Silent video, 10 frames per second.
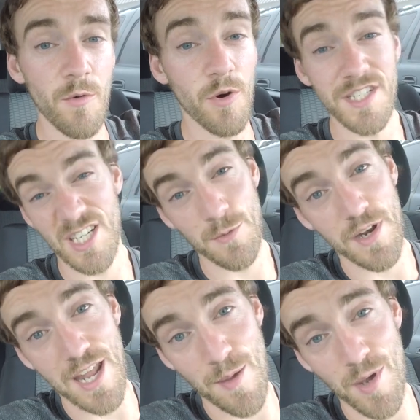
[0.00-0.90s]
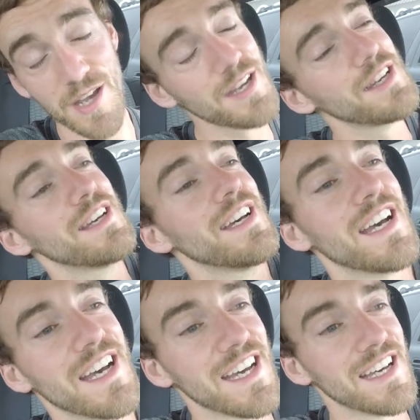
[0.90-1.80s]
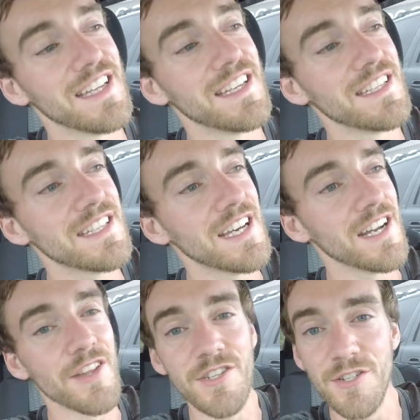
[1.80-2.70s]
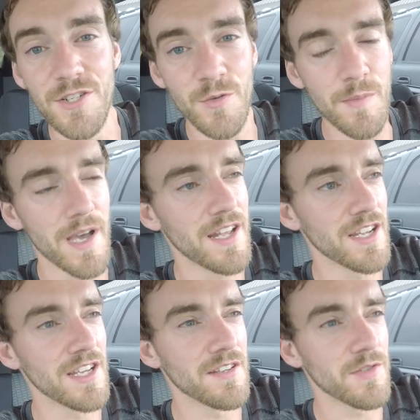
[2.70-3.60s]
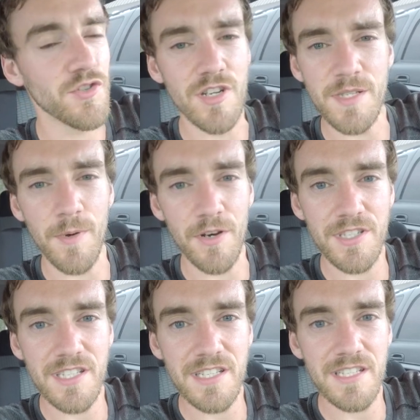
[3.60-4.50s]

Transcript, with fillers: One's actually my neighbour, and another dude who we met at a street spot